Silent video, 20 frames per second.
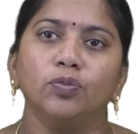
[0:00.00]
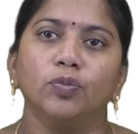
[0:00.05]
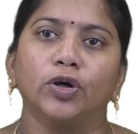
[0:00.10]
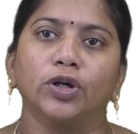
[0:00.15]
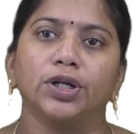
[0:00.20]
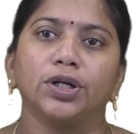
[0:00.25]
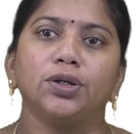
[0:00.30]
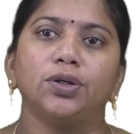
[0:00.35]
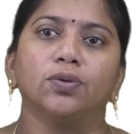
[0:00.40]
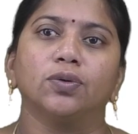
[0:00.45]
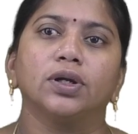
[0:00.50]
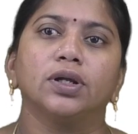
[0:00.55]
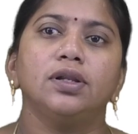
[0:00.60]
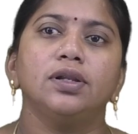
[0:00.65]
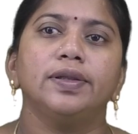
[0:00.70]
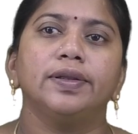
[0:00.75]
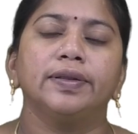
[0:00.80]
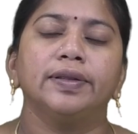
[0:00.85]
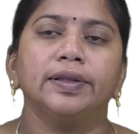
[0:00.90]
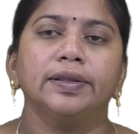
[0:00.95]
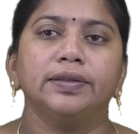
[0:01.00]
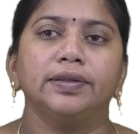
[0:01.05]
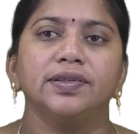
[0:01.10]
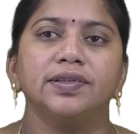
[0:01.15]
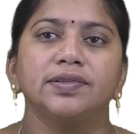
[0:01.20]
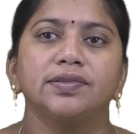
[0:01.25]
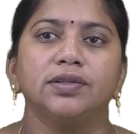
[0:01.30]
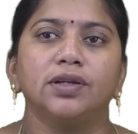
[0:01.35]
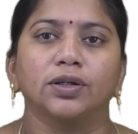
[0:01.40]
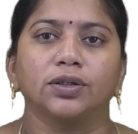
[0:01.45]
morning to all. This
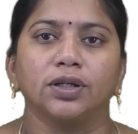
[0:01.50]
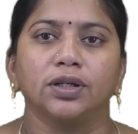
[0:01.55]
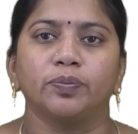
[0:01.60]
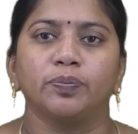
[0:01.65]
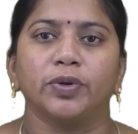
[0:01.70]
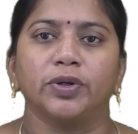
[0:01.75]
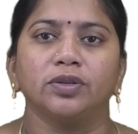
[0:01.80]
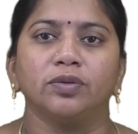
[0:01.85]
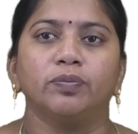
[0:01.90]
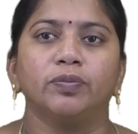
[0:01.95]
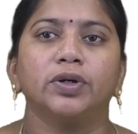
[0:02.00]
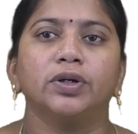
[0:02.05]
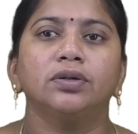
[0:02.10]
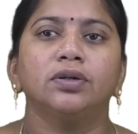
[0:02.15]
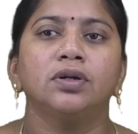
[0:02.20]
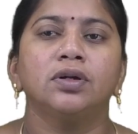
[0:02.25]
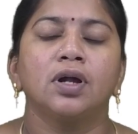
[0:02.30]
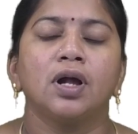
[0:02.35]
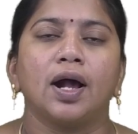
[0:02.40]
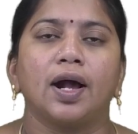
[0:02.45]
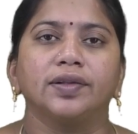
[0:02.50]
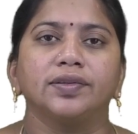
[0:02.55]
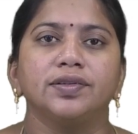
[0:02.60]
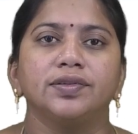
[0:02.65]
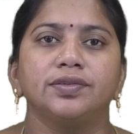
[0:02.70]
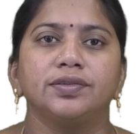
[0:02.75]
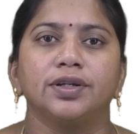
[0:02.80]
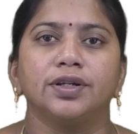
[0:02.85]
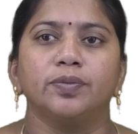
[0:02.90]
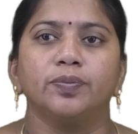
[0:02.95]
is Doctor Padma,
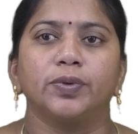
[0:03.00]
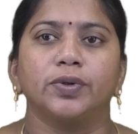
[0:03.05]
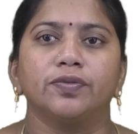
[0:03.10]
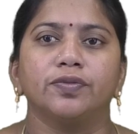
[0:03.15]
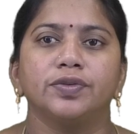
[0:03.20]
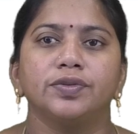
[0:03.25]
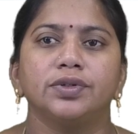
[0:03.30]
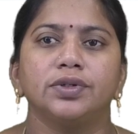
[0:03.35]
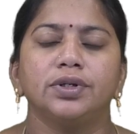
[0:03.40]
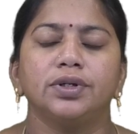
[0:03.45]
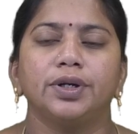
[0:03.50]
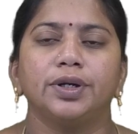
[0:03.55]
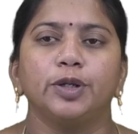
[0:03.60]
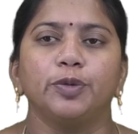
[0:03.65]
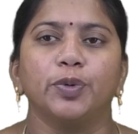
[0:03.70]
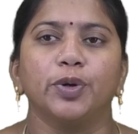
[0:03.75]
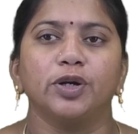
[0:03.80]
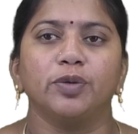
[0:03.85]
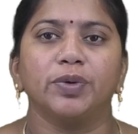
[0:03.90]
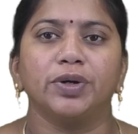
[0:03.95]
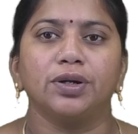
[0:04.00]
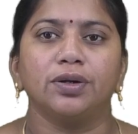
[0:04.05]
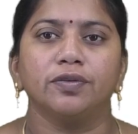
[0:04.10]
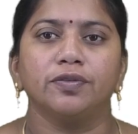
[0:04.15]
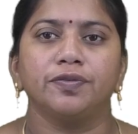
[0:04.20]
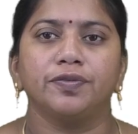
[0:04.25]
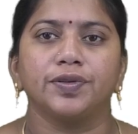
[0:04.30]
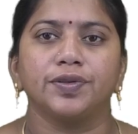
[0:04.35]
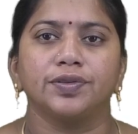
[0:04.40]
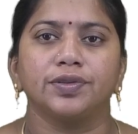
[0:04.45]
Assistant Professor, Department of
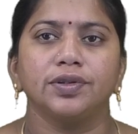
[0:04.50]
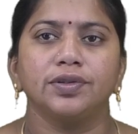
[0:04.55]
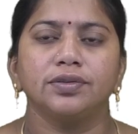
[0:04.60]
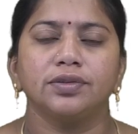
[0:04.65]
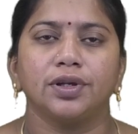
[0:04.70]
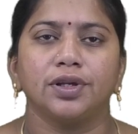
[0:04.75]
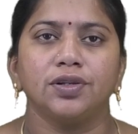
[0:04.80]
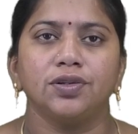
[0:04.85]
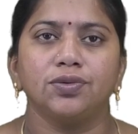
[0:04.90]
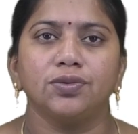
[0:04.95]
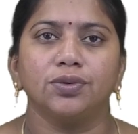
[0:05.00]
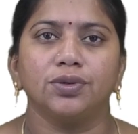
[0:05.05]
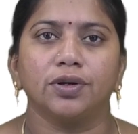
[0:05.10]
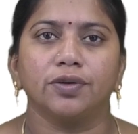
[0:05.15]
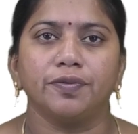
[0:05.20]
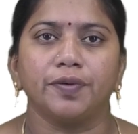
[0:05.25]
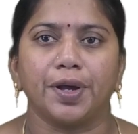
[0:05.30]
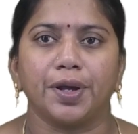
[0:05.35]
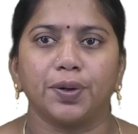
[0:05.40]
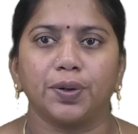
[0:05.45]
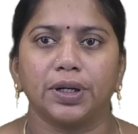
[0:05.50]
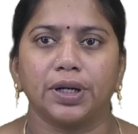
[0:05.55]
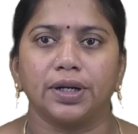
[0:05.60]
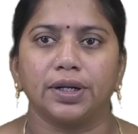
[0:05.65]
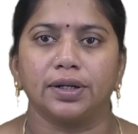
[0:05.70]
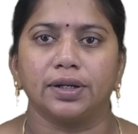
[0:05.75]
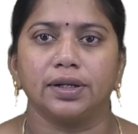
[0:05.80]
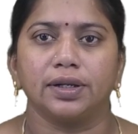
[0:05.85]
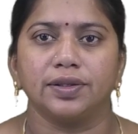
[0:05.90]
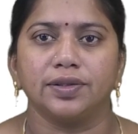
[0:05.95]
Physics, Institute of
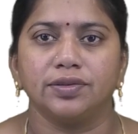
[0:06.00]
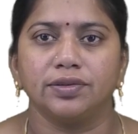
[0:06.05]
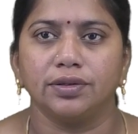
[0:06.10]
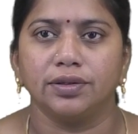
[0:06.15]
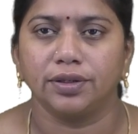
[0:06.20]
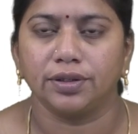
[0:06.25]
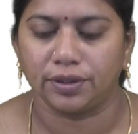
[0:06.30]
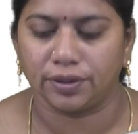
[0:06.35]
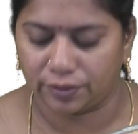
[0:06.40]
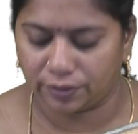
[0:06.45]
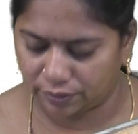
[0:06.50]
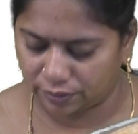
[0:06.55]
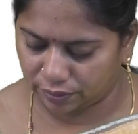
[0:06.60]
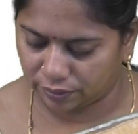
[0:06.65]
Aeronautical Engineering.